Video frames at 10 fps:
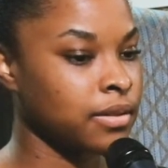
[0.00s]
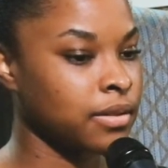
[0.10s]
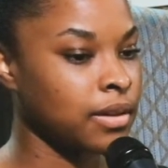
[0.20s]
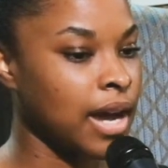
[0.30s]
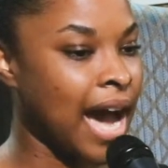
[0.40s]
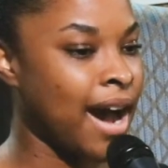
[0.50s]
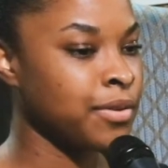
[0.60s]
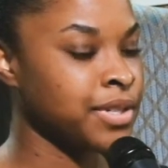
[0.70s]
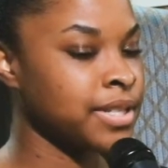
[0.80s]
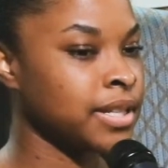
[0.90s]
how
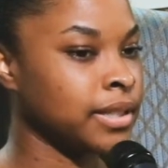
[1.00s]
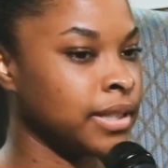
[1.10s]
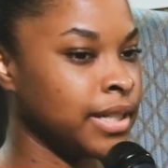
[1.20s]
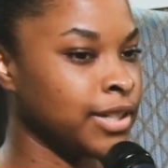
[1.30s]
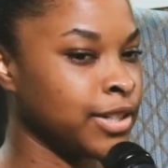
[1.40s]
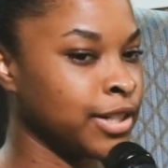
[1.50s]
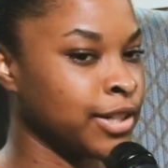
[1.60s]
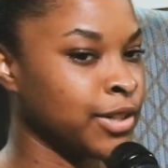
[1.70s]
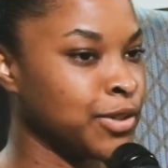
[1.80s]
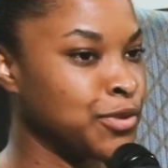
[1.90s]
does a
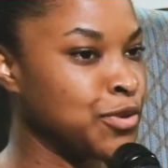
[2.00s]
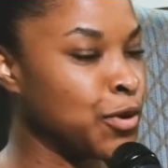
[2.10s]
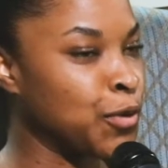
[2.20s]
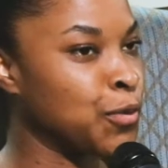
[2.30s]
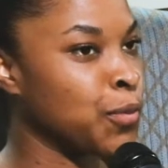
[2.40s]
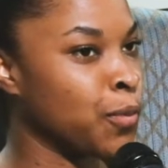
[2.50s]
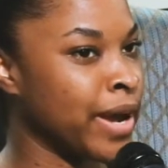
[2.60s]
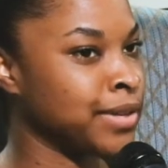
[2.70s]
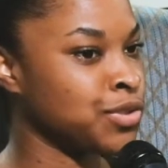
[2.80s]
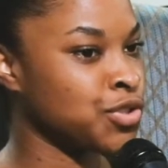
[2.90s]
leader know
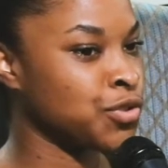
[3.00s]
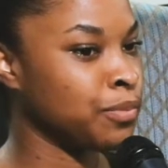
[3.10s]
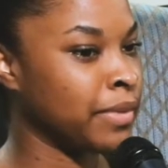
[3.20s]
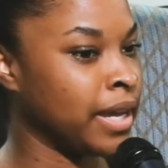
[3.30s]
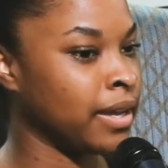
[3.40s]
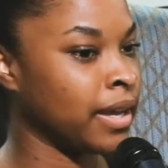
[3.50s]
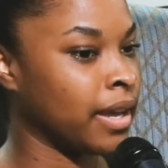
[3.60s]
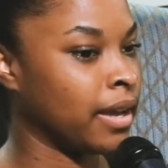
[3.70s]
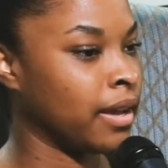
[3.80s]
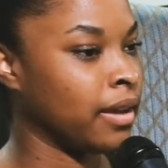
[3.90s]
when to make
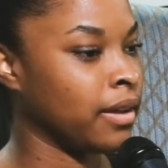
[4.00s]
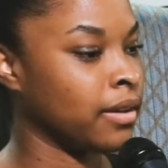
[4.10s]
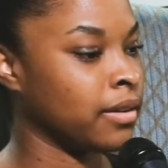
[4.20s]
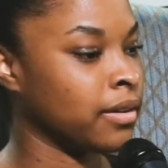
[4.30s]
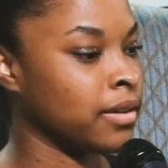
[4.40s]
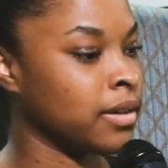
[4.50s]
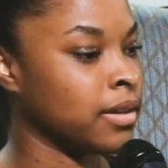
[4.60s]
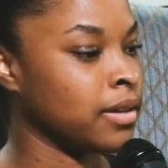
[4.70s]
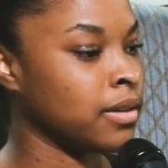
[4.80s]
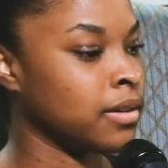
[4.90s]
a
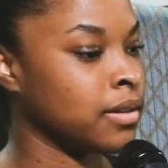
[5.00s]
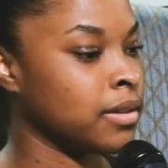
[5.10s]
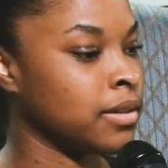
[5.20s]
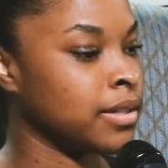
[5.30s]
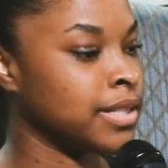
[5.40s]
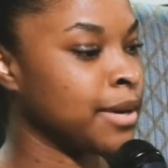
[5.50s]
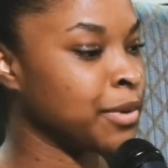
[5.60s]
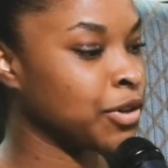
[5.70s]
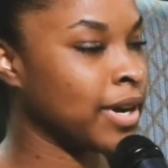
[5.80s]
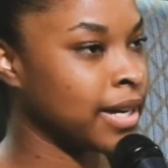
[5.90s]

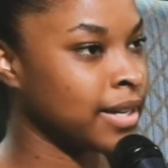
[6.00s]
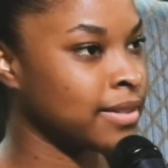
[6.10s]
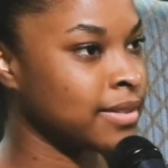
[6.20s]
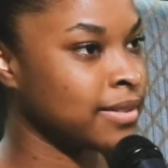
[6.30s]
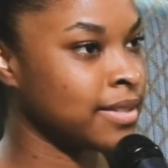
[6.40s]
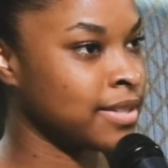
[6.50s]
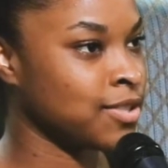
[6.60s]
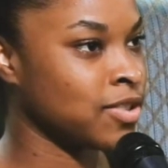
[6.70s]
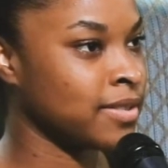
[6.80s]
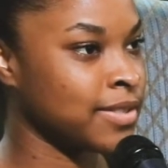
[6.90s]
democratic
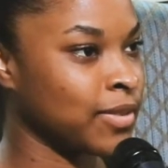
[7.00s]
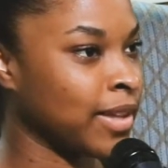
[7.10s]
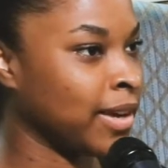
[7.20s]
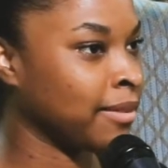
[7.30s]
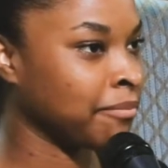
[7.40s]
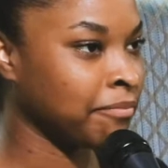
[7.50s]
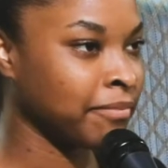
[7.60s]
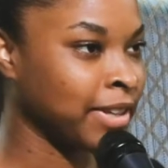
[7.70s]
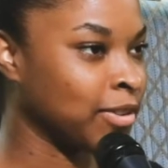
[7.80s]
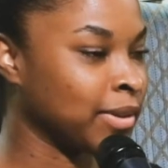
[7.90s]
decision? So they,
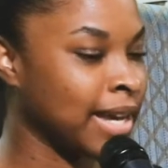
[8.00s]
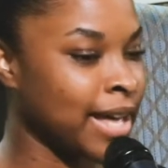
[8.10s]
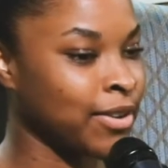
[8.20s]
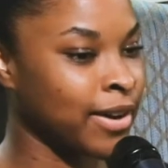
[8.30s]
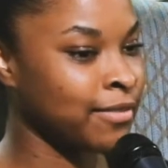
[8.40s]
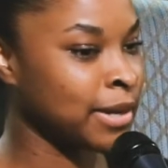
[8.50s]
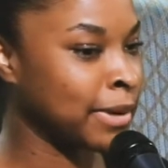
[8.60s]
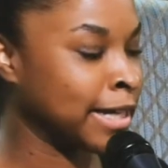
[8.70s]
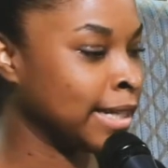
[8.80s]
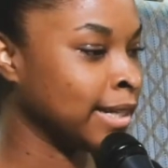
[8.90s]
gather
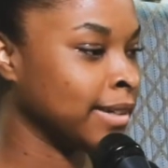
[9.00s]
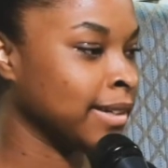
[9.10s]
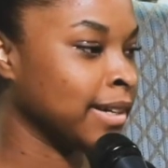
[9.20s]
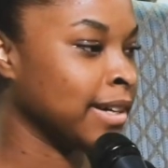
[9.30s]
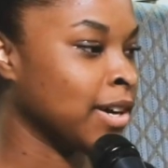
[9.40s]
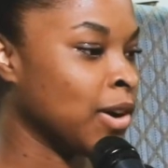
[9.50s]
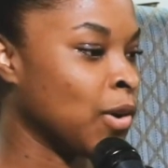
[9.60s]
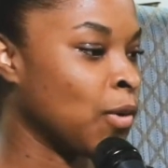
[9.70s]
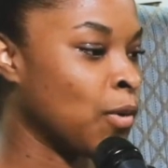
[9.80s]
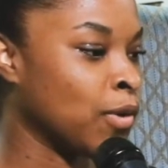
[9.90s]
everybody,
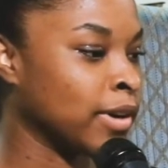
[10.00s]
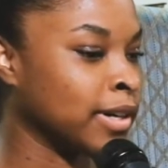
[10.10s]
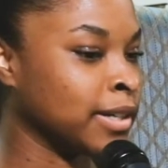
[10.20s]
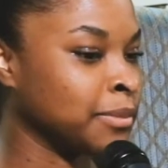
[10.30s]
or